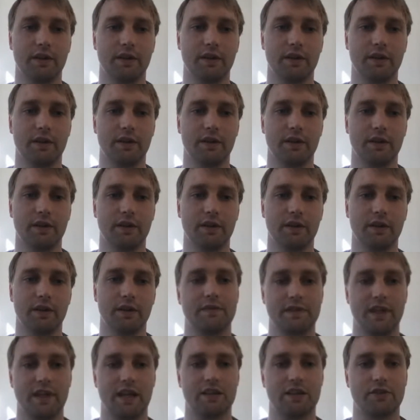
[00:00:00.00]
supply
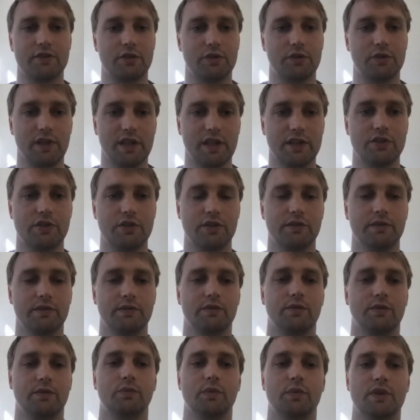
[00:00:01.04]
of DAI in circulation,
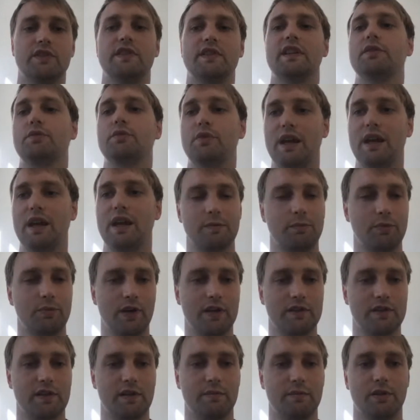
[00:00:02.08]
which then drives the
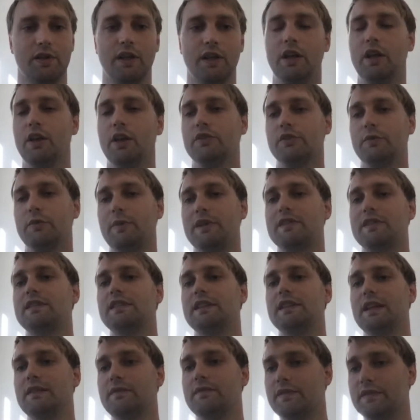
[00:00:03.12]
price up. So
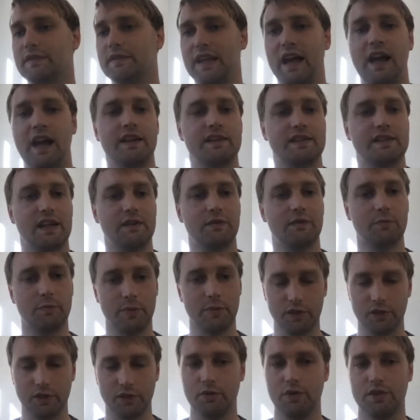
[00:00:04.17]
basically, if DAI is ever
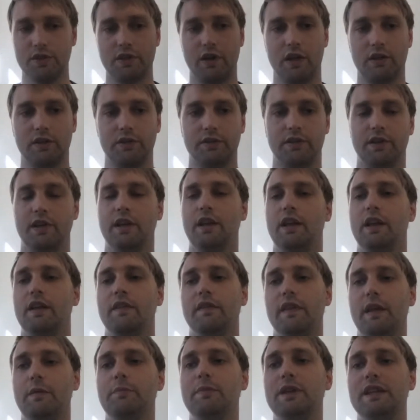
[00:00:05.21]
below $1,
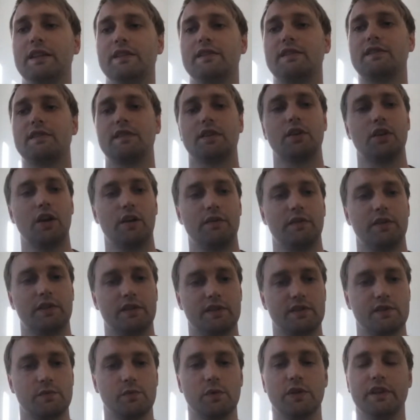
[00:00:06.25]
that means the
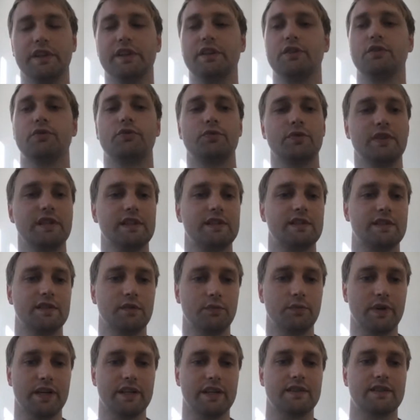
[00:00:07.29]
governance will increase the
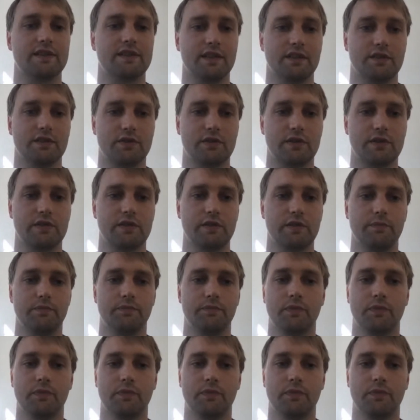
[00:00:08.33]
rates in the system,